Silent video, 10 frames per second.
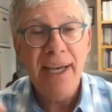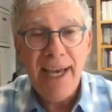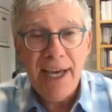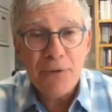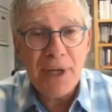
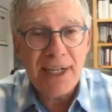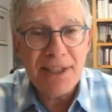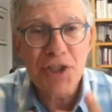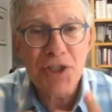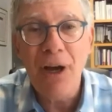And when I
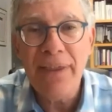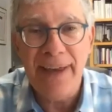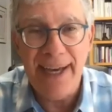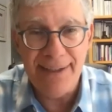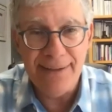saw
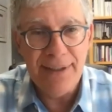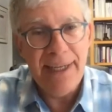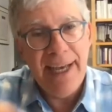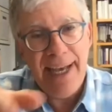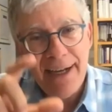that,
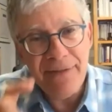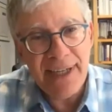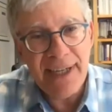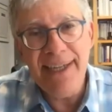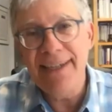having